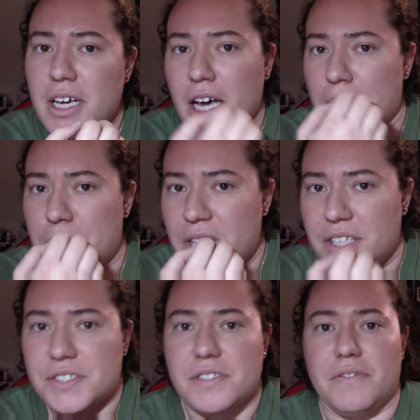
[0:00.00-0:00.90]
a
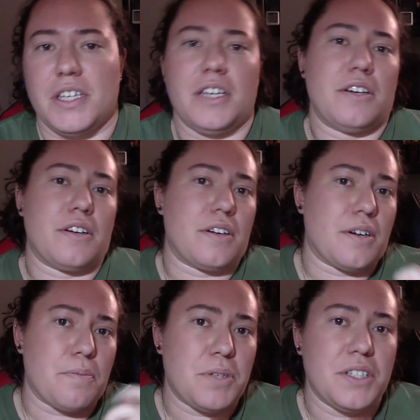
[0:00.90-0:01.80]
piece of here,
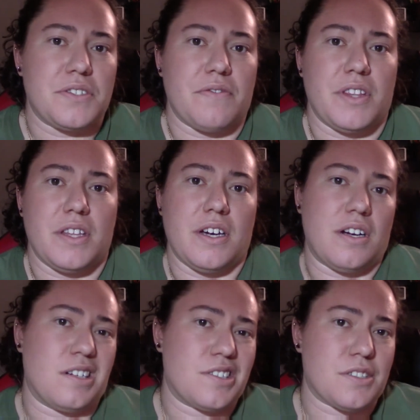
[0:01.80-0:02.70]
a piece of it
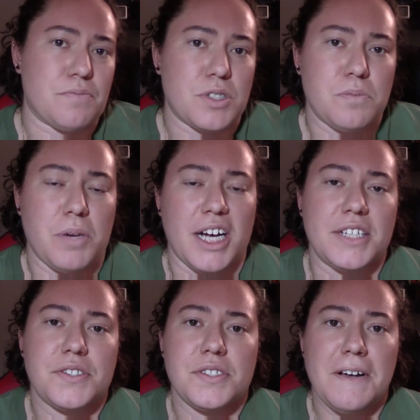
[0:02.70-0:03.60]
there, some
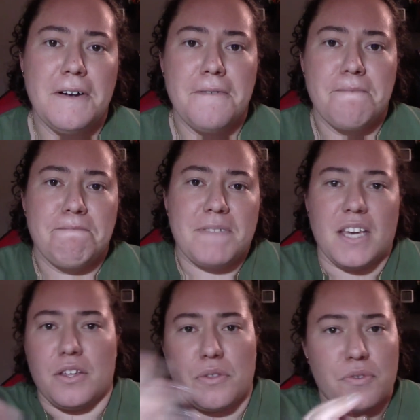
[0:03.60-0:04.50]
spice,
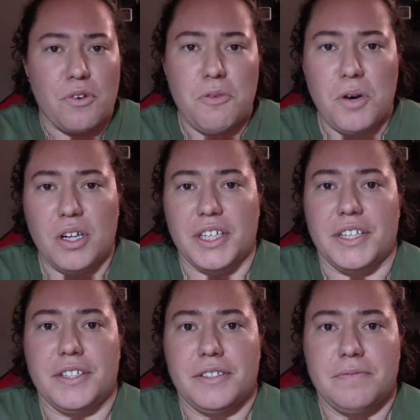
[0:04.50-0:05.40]
and you throw them all
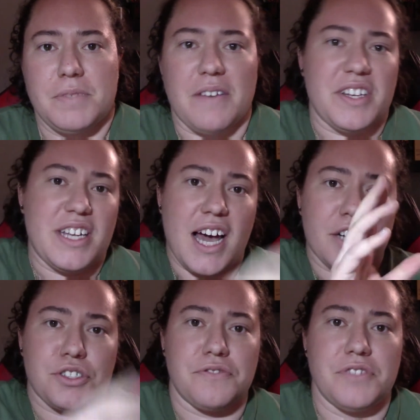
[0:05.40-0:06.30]
in. You have a
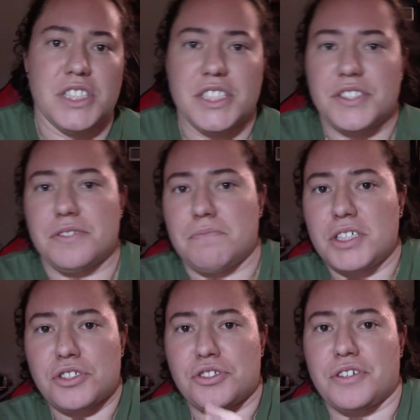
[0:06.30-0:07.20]
dash of this, a
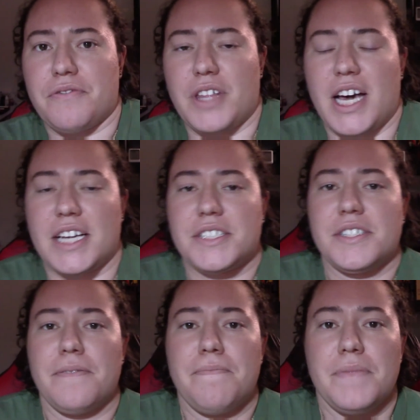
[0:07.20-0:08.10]
mixture of that.
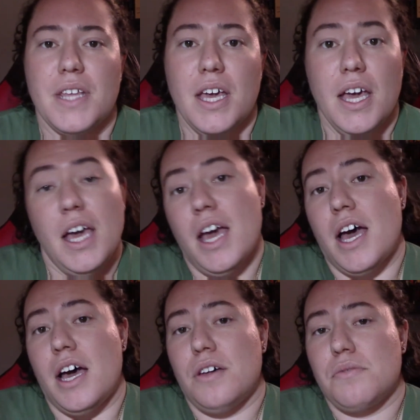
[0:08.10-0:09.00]

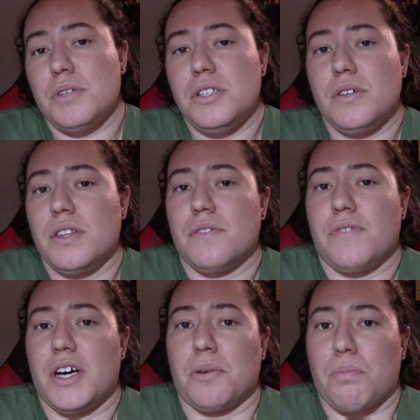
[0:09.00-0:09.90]
And when you get the
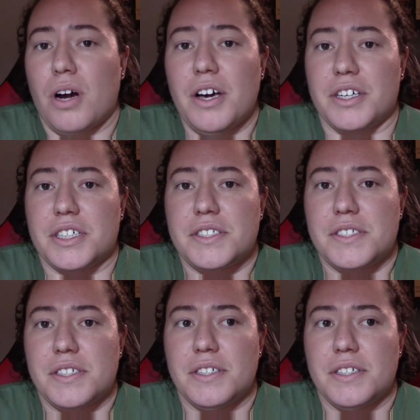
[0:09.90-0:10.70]
final product,